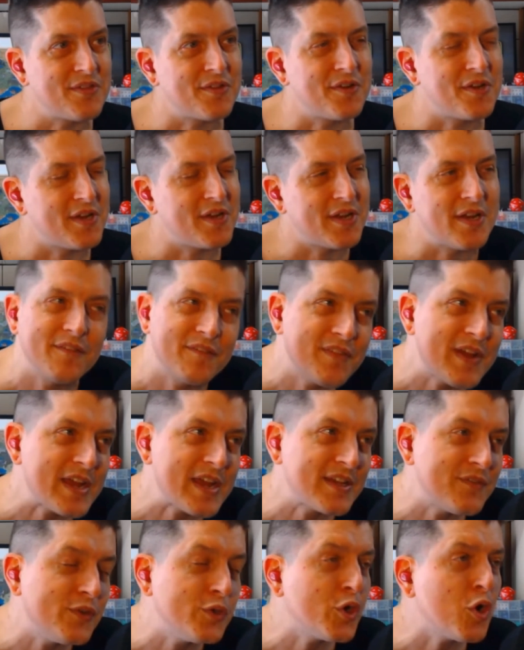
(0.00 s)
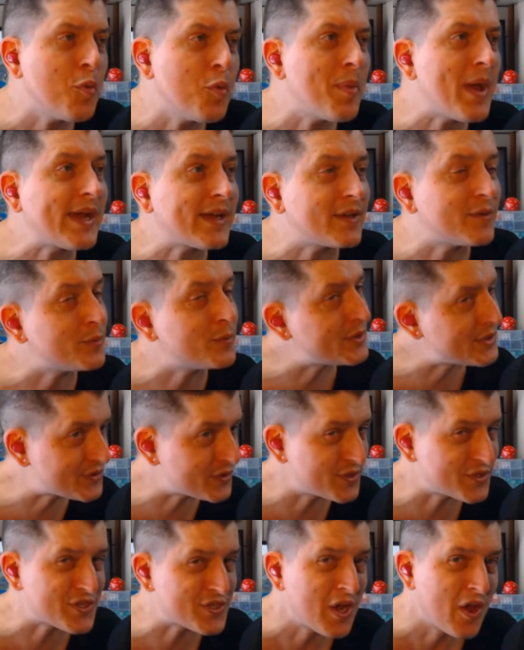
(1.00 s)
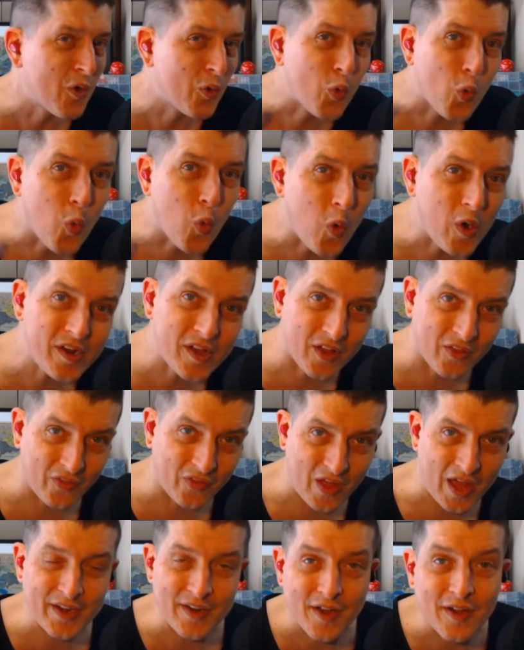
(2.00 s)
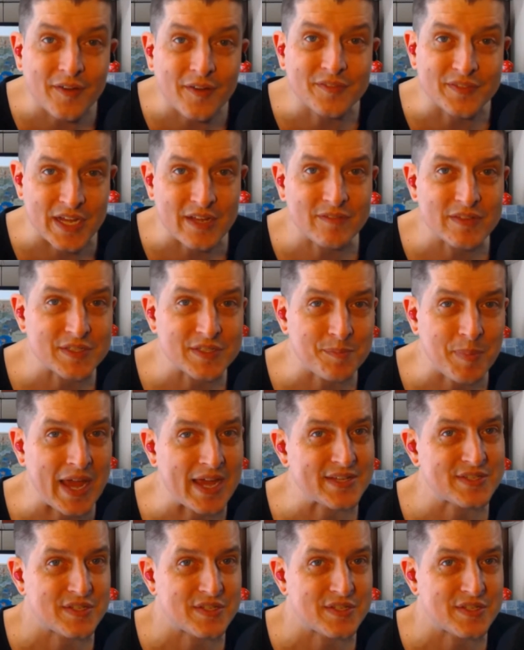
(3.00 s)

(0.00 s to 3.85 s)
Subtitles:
And in fact, if you go back and research quite a lot of Dahvie's past,